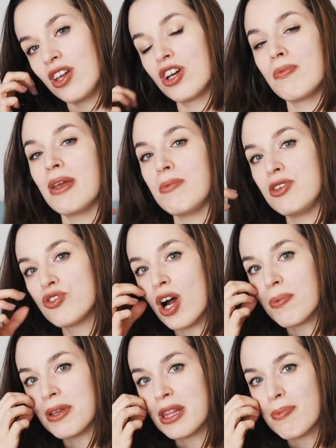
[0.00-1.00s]
your baby
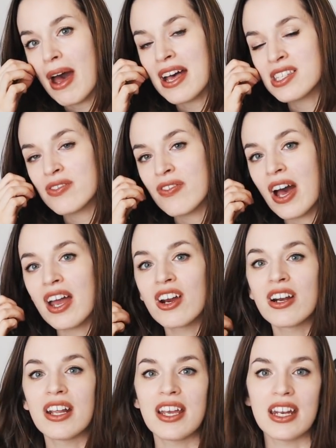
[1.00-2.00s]
dropping the
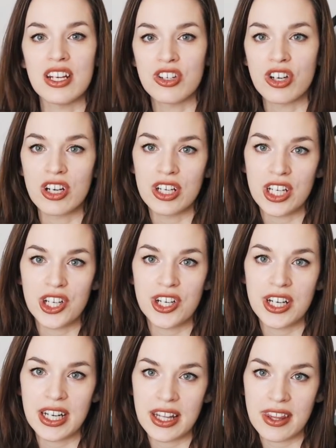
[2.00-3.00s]
pacifier and it getting dirty
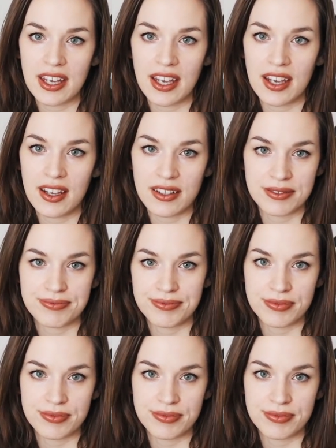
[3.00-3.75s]
or anything.